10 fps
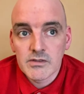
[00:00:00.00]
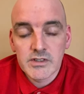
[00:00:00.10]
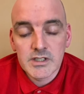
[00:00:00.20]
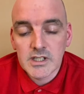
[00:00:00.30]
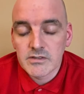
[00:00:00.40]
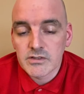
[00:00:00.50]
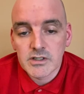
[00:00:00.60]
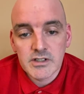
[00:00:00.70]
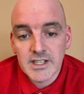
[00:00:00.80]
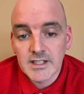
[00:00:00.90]
every day
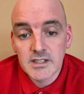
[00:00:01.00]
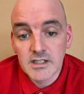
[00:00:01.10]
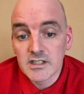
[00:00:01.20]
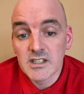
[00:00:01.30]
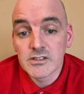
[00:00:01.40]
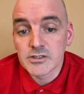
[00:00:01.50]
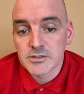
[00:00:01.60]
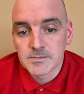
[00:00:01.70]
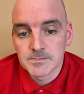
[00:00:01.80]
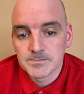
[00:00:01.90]
for 18 years,
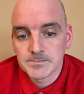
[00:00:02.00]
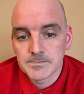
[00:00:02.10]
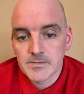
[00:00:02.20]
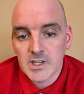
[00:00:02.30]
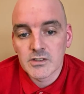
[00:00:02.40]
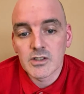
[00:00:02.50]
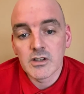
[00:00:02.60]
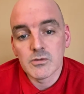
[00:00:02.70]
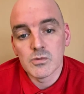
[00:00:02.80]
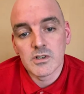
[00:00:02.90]

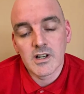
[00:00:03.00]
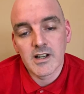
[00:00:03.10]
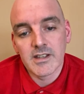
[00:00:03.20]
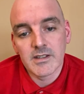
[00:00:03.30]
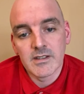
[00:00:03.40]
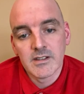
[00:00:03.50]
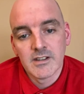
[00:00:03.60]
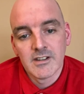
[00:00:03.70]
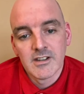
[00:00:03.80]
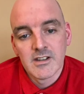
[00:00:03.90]
until I
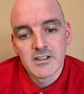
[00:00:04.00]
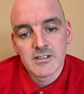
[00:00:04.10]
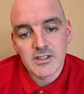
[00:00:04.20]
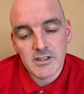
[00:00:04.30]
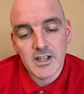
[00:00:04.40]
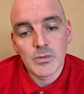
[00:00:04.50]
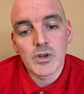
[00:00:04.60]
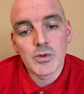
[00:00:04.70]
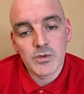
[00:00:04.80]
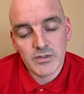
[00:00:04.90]
started
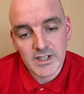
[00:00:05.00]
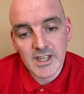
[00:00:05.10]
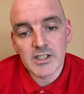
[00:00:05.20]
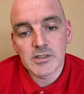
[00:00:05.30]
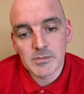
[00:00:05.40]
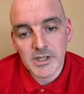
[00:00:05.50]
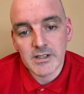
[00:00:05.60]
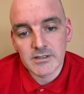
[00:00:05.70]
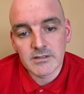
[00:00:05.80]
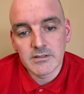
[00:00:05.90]
working with an
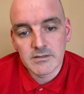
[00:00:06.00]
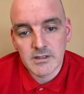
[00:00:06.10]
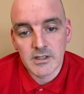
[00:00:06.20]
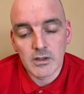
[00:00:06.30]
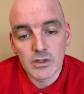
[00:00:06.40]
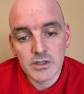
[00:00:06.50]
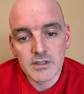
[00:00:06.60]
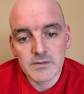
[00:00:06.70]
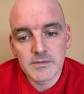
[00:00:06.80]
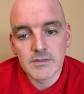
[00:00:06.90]
expert in
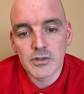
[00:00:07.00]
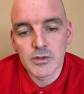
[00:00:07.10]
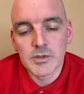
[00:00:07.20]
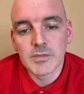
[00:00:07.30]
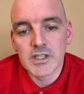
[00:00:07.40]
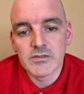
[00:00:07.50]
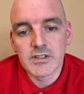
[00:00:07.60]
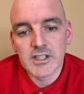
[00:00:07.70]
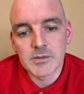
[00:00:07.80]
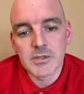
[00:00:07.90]
London, a human
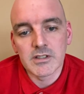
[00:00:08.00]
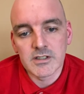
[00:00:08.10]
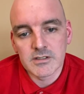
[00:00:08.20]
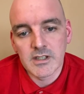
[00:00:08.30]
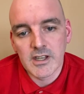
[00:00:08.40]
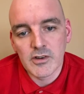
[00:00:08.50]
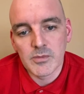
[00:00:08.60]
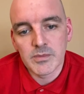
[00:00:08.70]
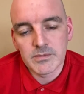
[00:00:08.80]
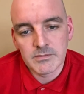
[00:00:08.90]
behaviour expert, to
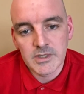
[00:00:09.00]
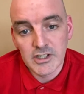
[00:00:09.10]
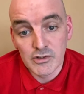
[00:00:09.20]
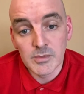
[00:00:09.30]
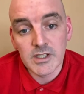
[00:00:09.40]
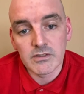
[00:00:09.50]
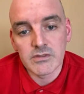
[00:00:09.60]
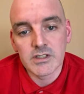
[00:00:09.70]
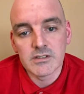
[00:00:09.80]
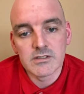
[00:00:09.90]
help heal me of
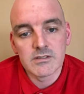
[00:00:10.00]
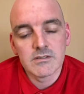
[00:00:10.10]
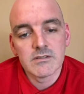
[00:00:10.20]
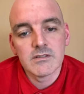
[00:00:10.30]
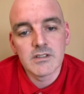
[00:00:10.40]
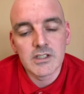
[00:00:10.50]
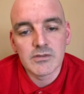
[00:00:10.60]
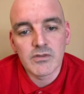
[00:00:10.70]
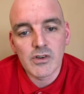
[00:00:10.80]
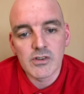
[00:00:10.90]
these
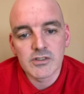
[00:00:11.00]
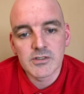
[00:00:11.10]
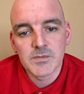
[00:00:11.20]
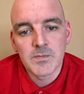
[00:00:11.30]
thoughts.